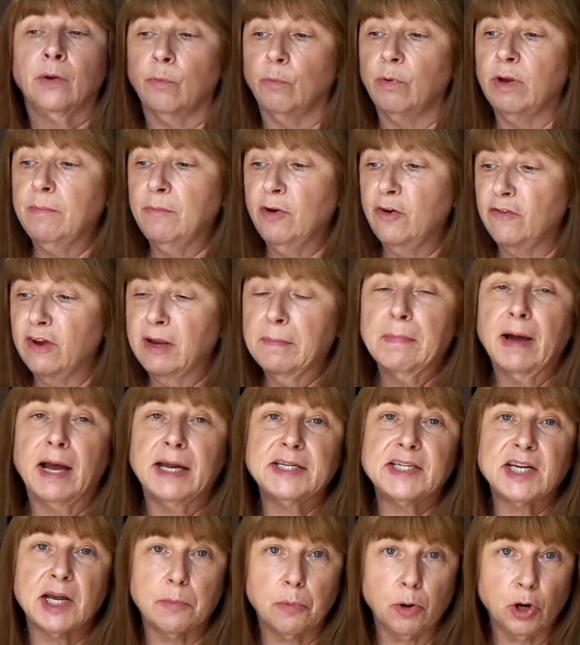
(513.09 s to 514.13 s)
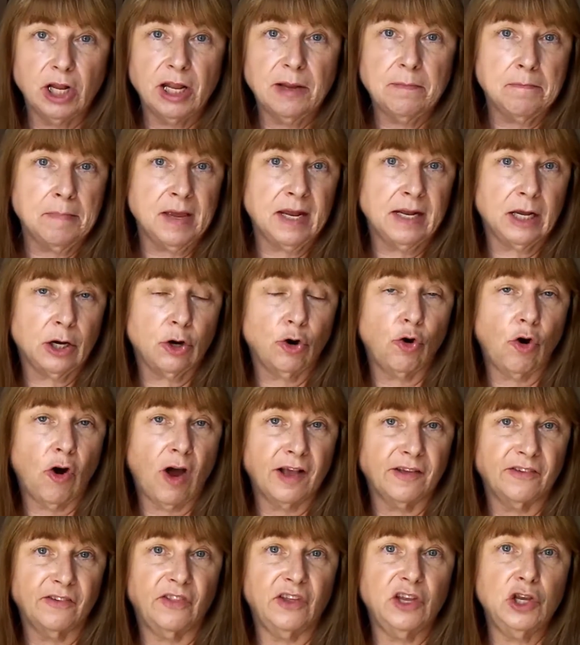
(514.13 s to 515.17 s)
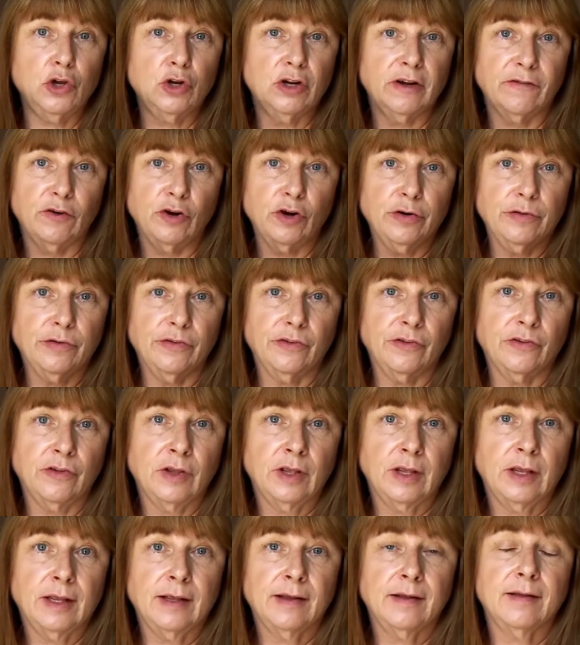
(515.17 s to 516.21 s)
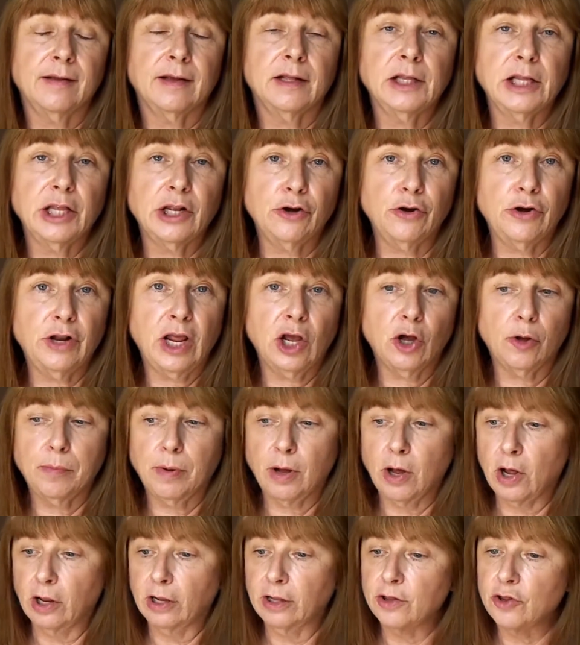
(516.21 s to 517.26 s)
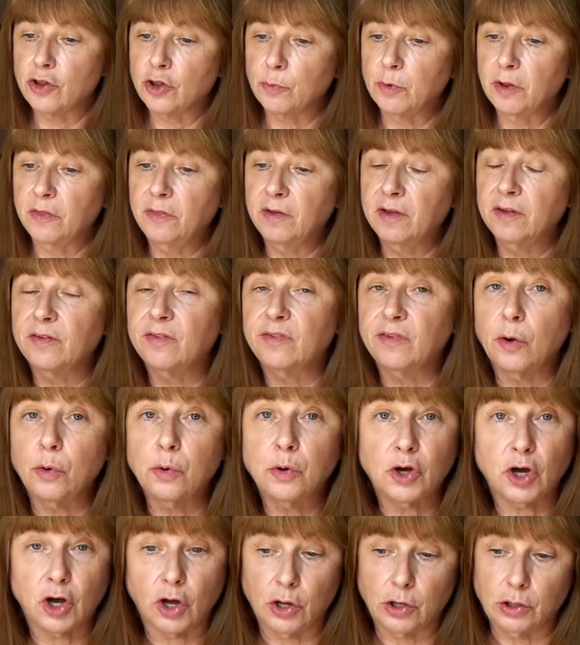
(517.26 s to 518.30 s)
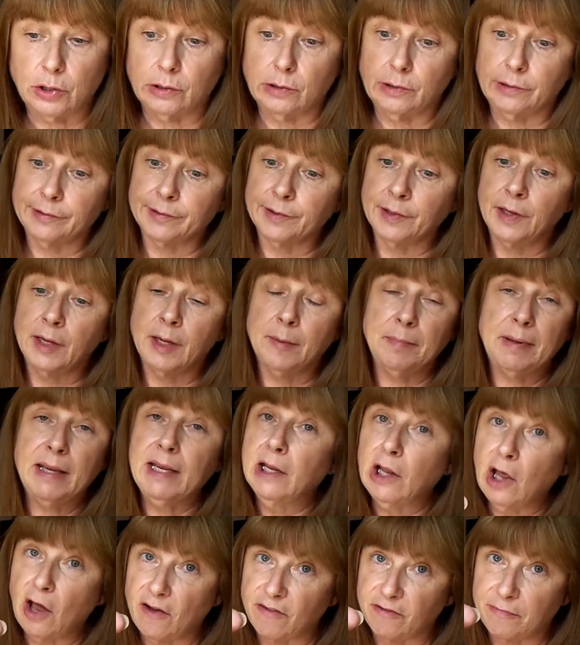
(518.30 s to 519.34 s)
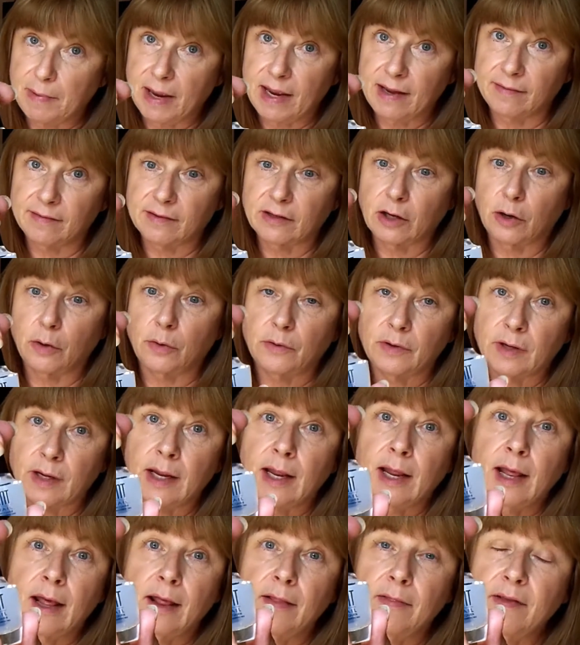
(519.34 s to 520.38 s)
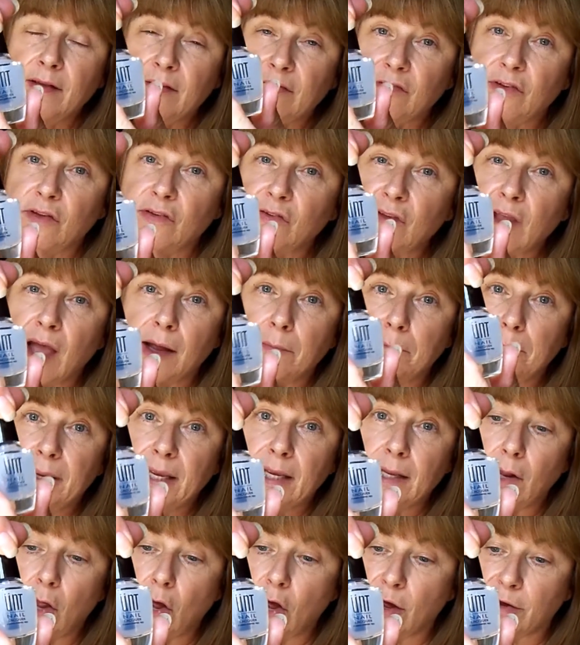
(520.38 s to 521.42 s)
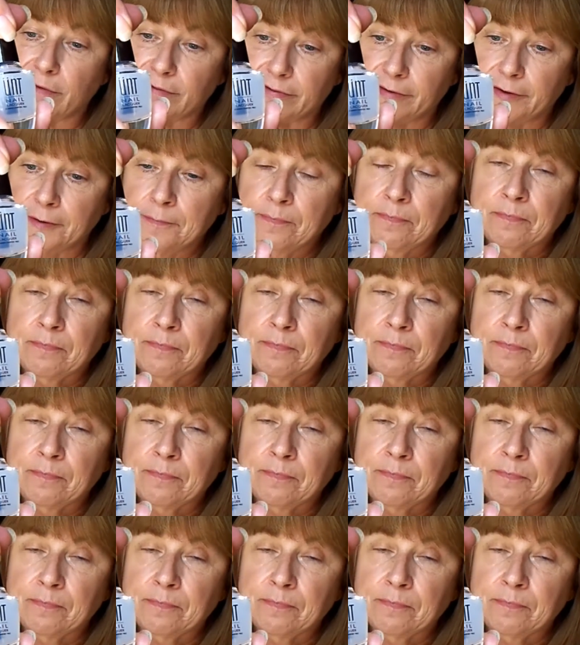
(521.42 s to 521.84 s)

removing my Deborah Lippmann Across the Universe glitter nail polish with this so-called peel-off base coat. This does not peel off.